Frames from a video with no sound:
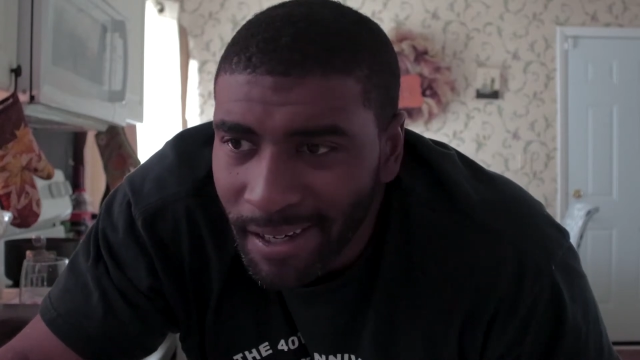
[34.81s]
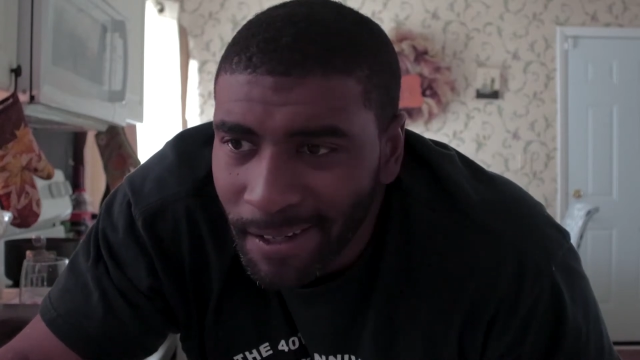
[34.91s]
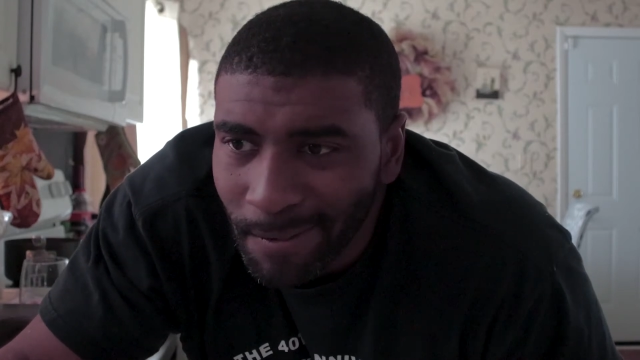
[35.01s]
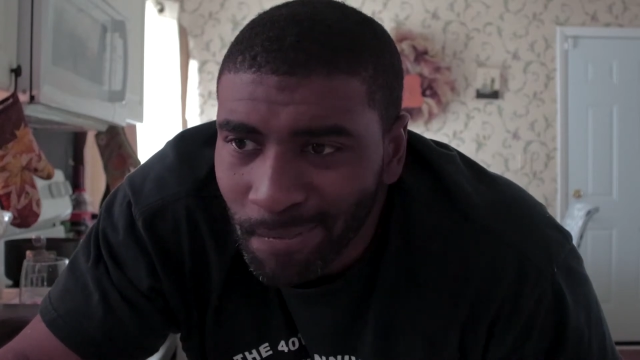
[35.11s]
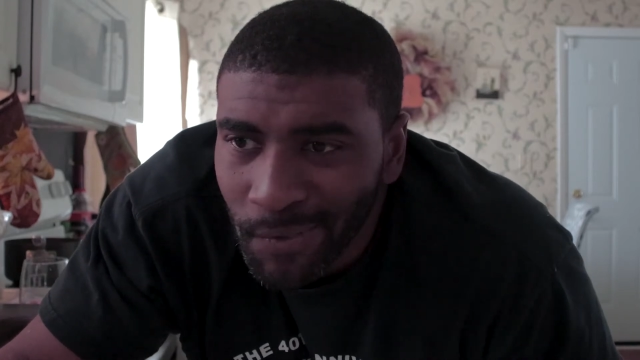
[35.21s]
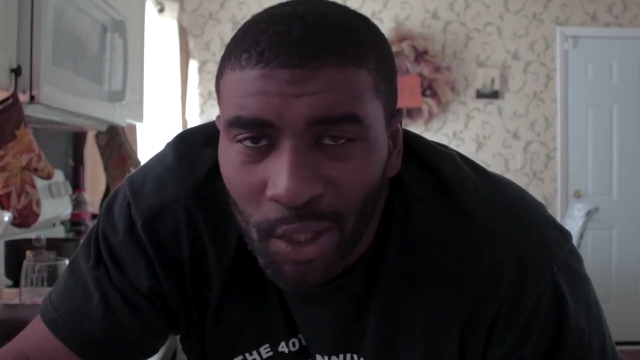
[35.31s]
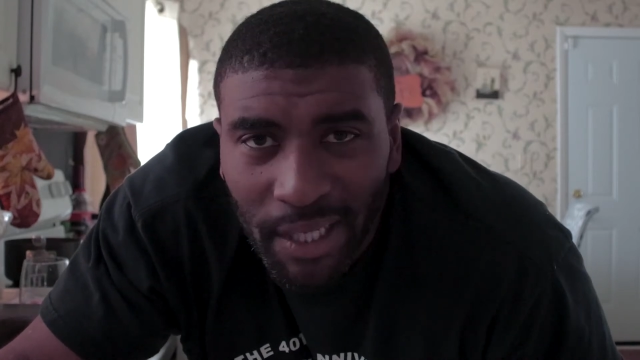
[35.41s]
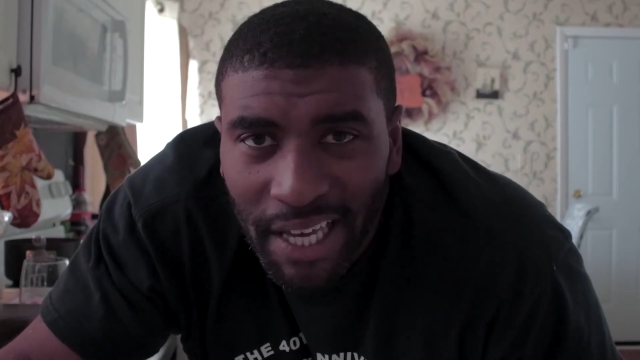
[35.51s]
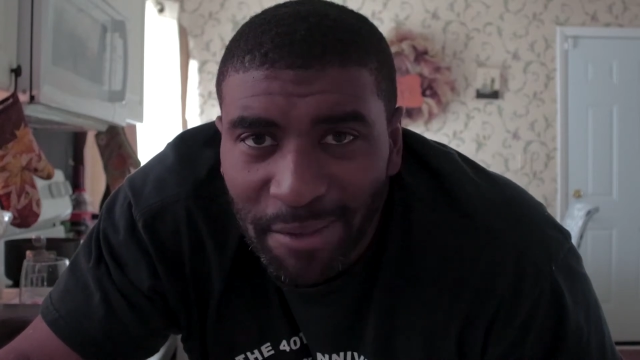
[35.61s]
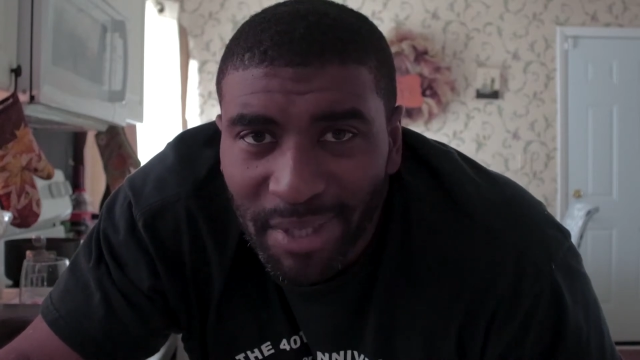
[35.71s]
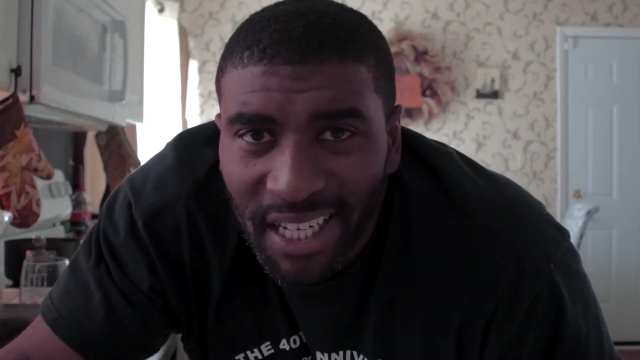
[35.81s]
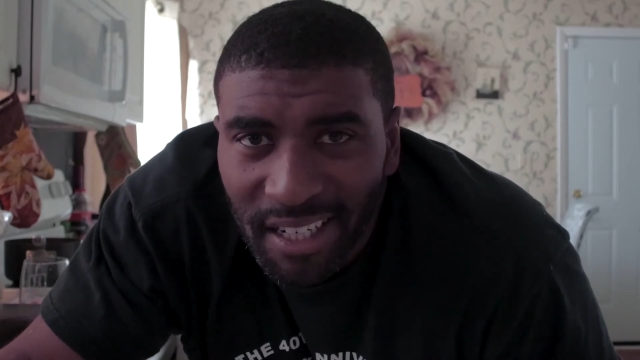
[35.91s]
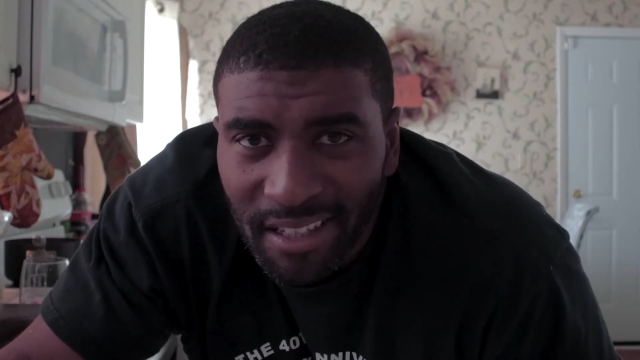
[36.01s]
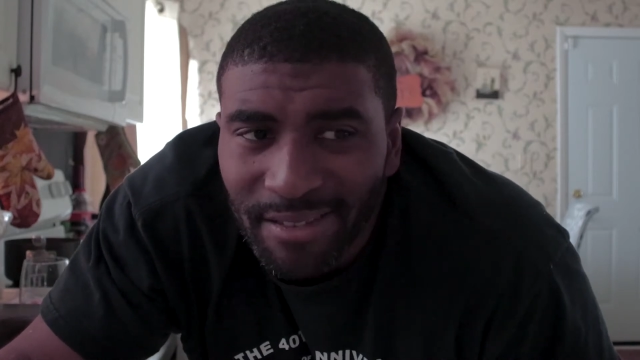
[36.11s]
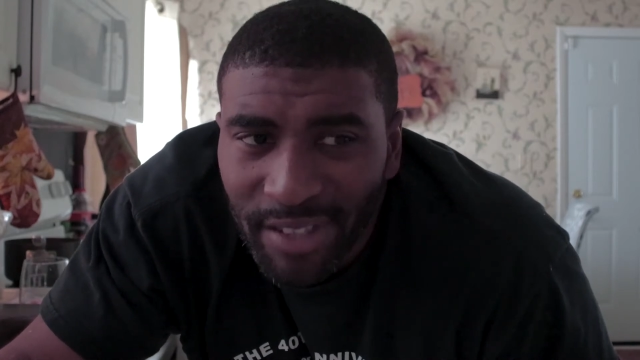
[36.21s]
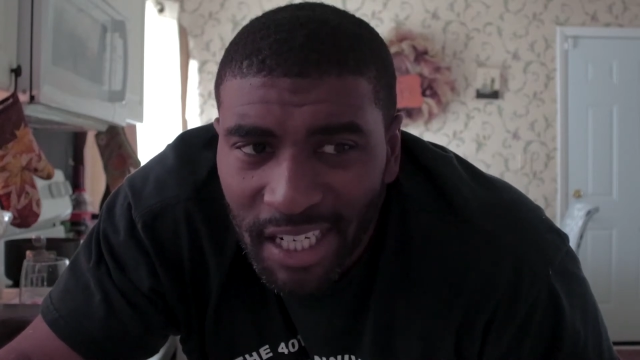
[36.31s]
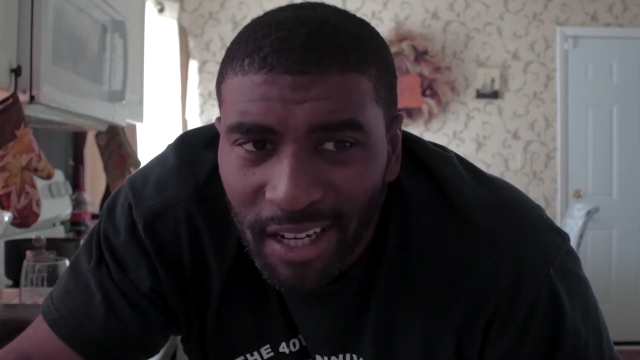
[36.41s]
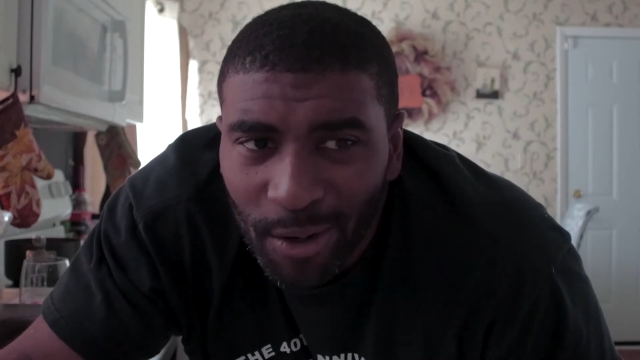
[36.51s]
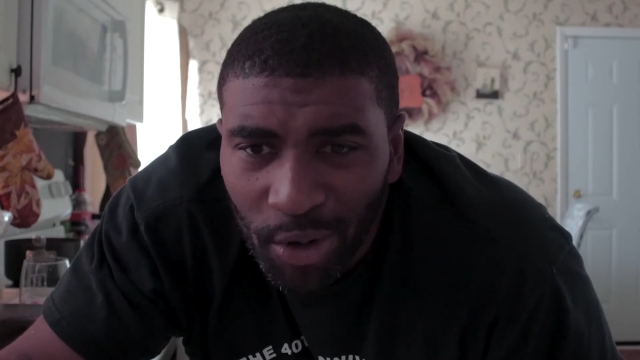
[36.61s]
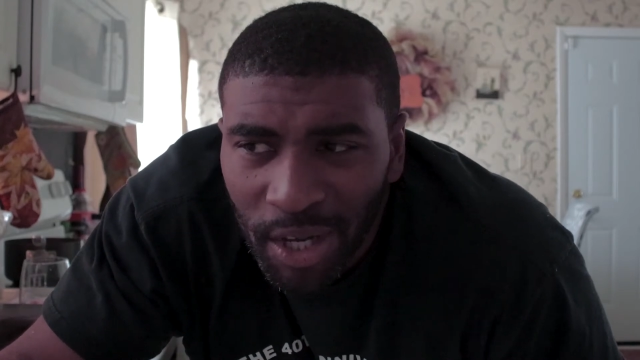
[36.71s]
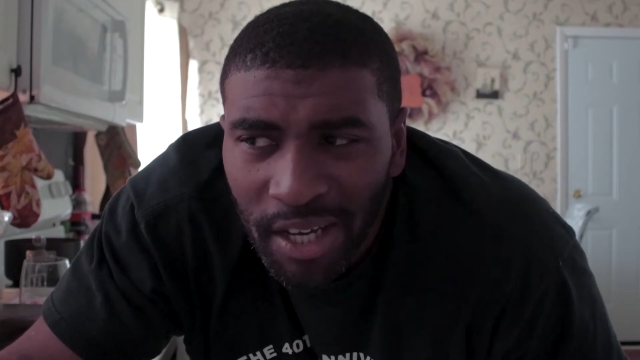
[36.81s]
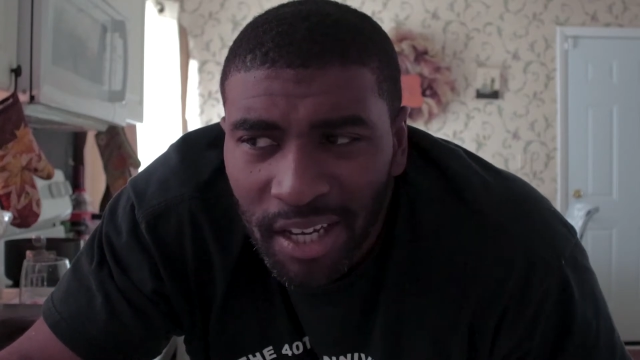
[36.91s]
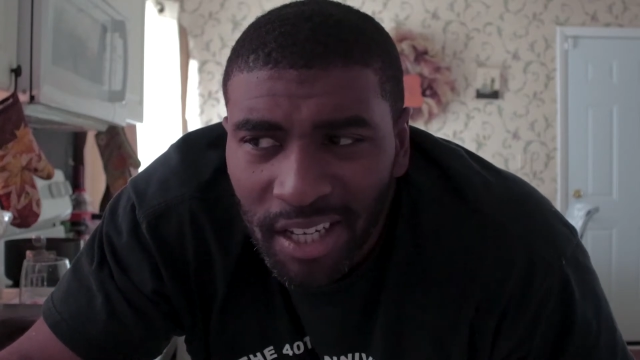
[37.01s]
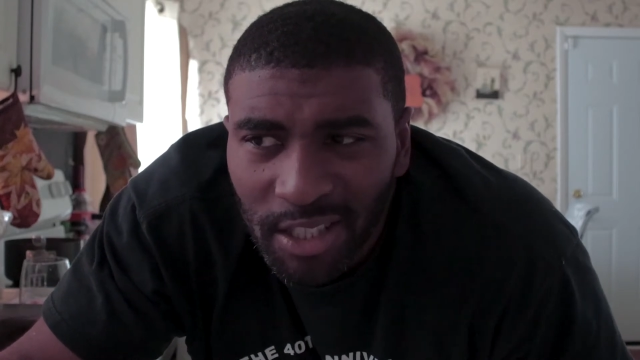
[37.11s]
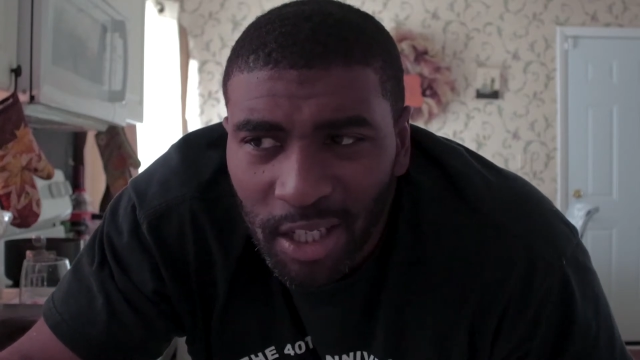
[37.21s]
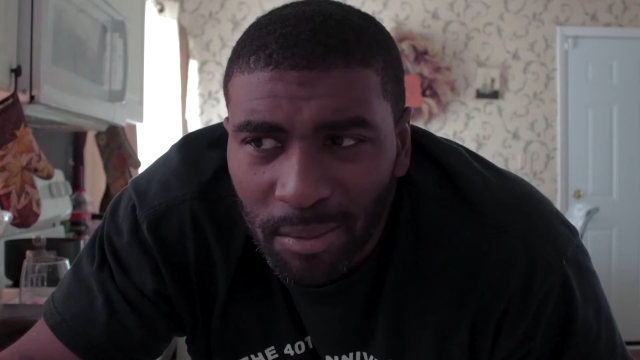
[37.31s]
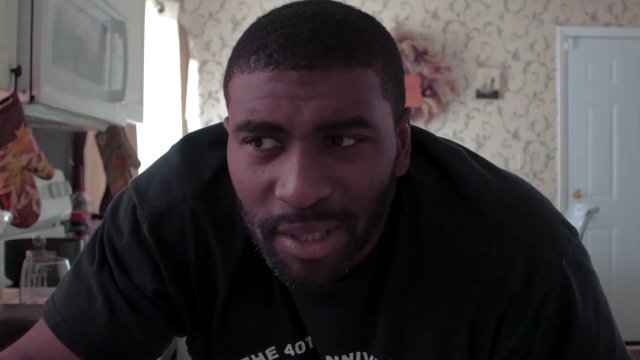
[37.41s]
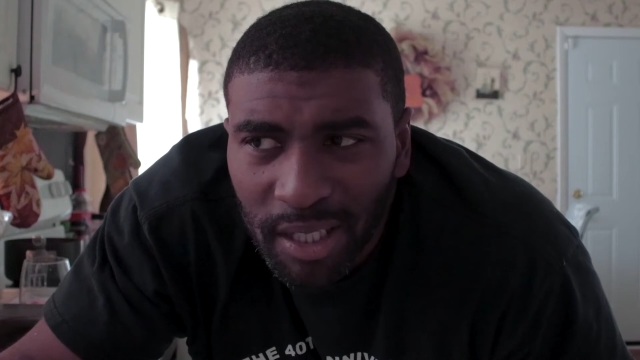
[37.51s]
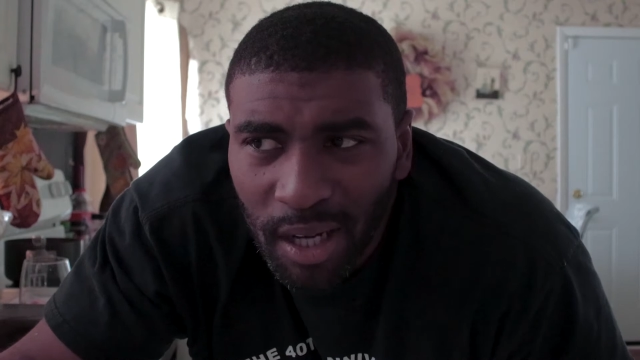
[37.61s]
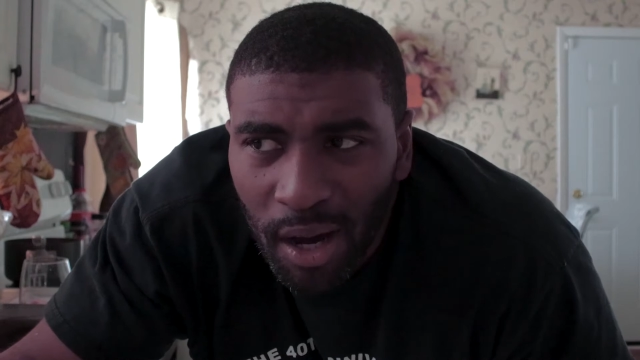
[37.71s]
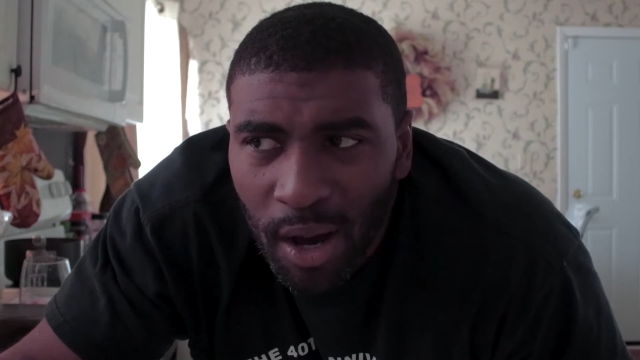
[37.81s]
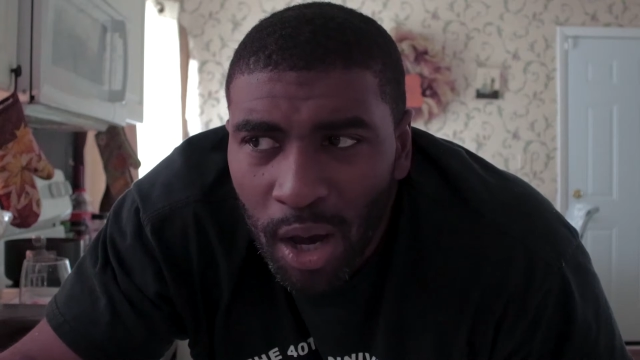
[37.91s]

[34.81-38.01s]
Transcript: Um, so yeah, the beginning of the video is gonna be,